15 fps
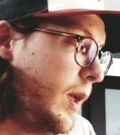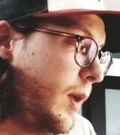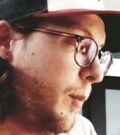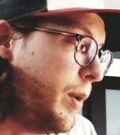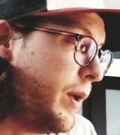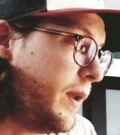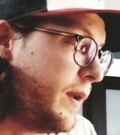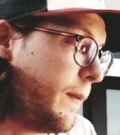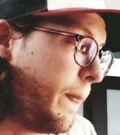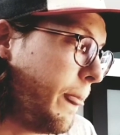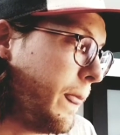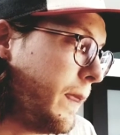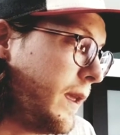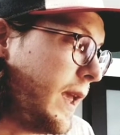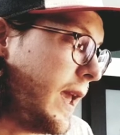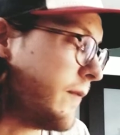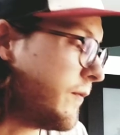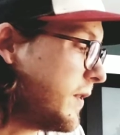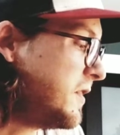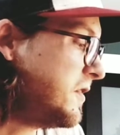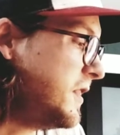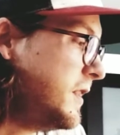But
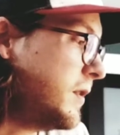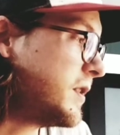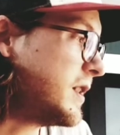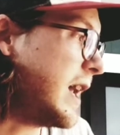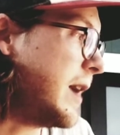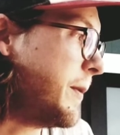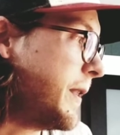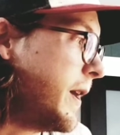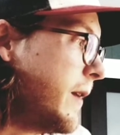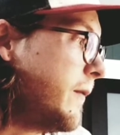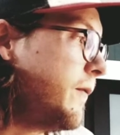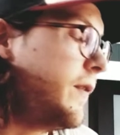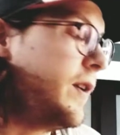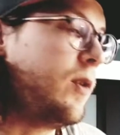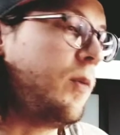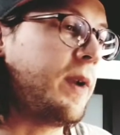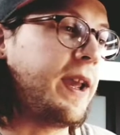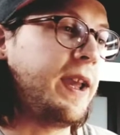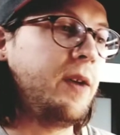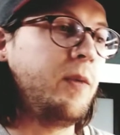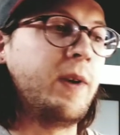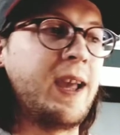every single time without fail, when
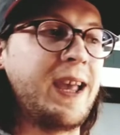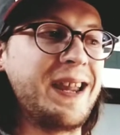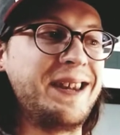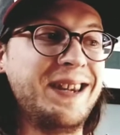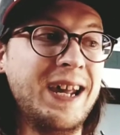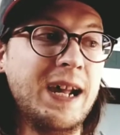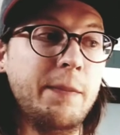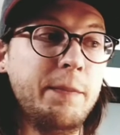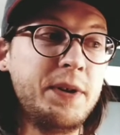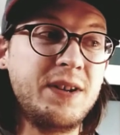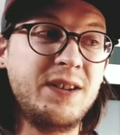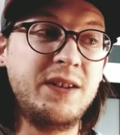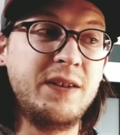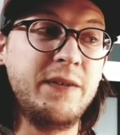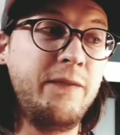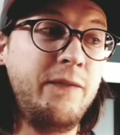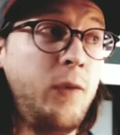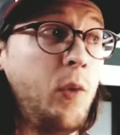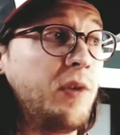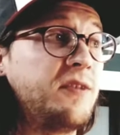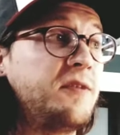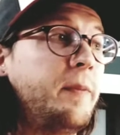I attempt to
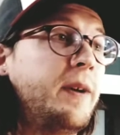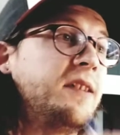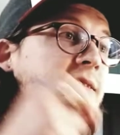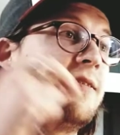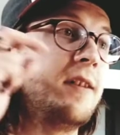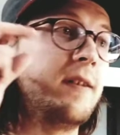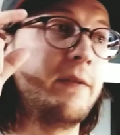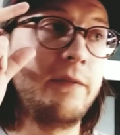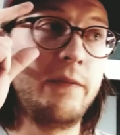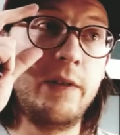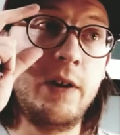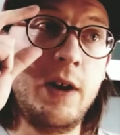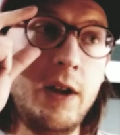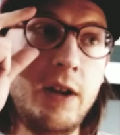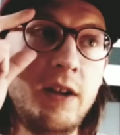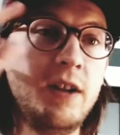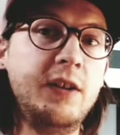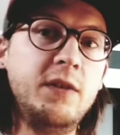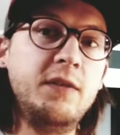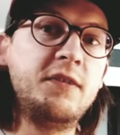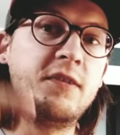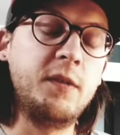force myself to
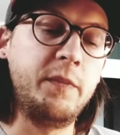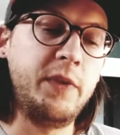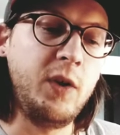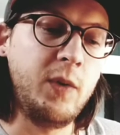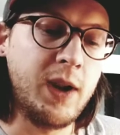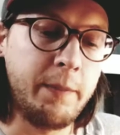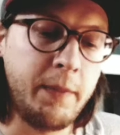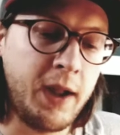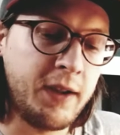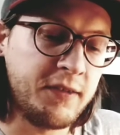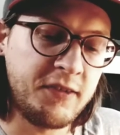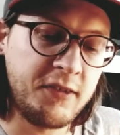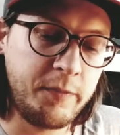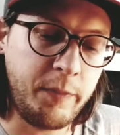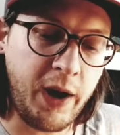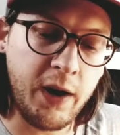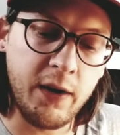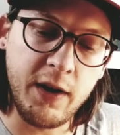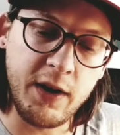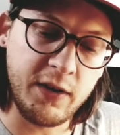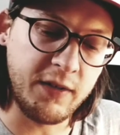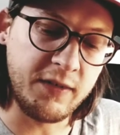do something when I'm not inspired,
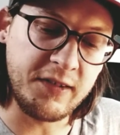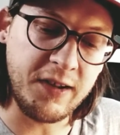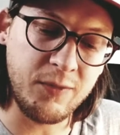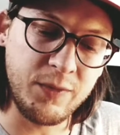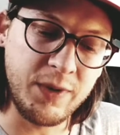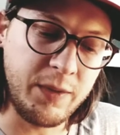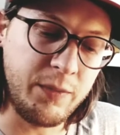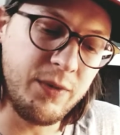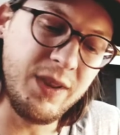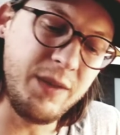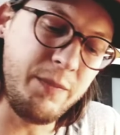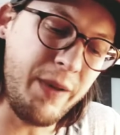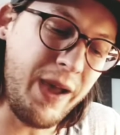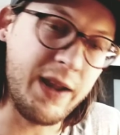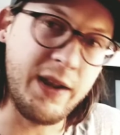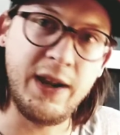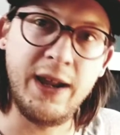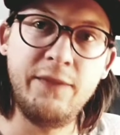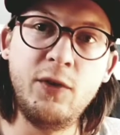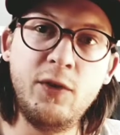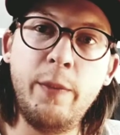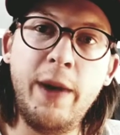it turns out really, really bad, and I have
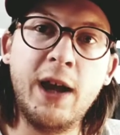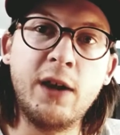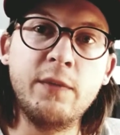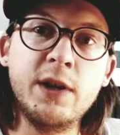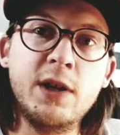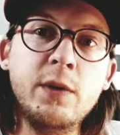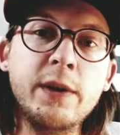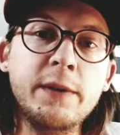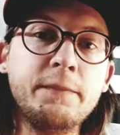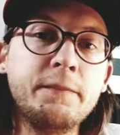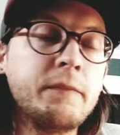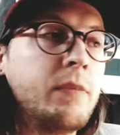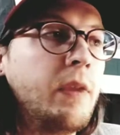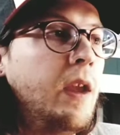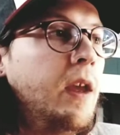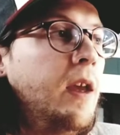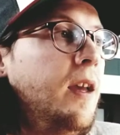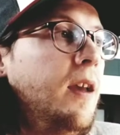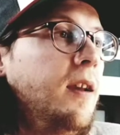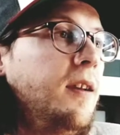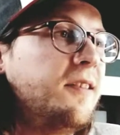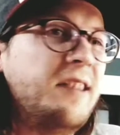to go back and redo it.
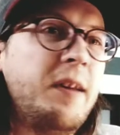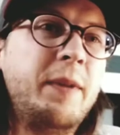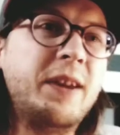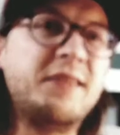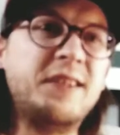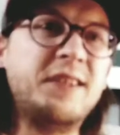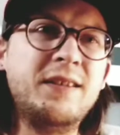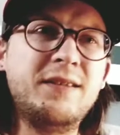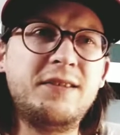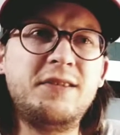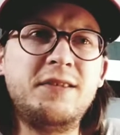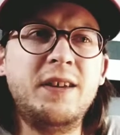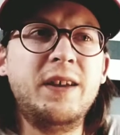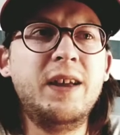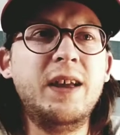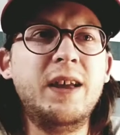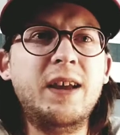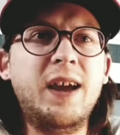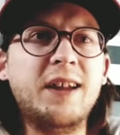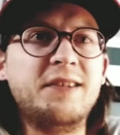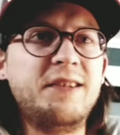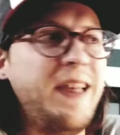Does that make sense?
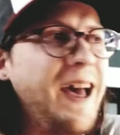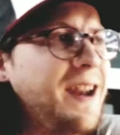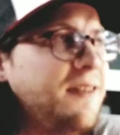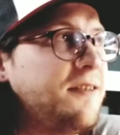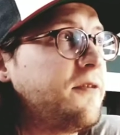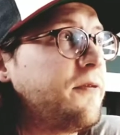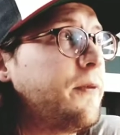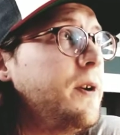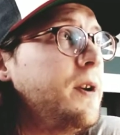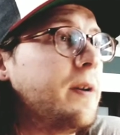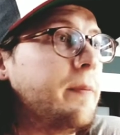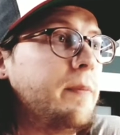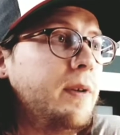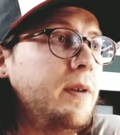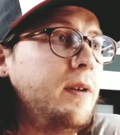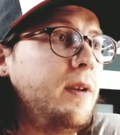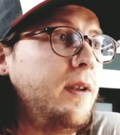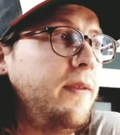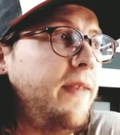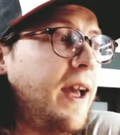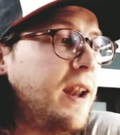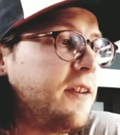Guys, that is freedom.
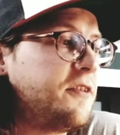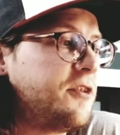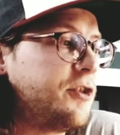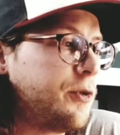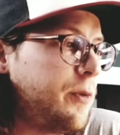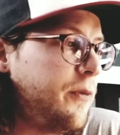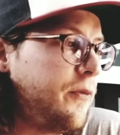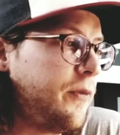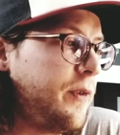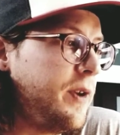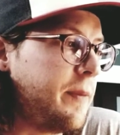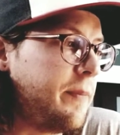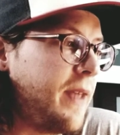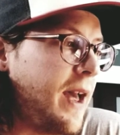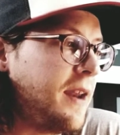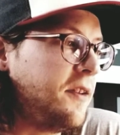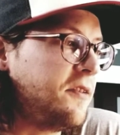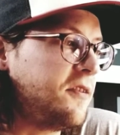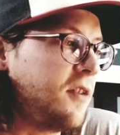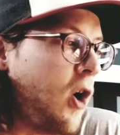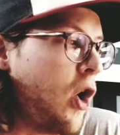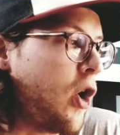That is true freedom. That
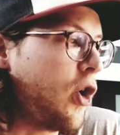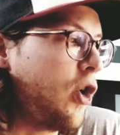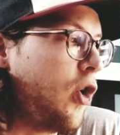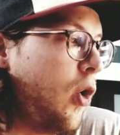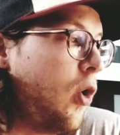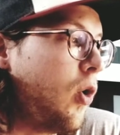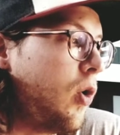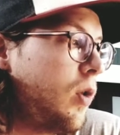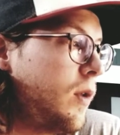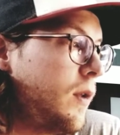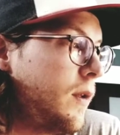is our goal.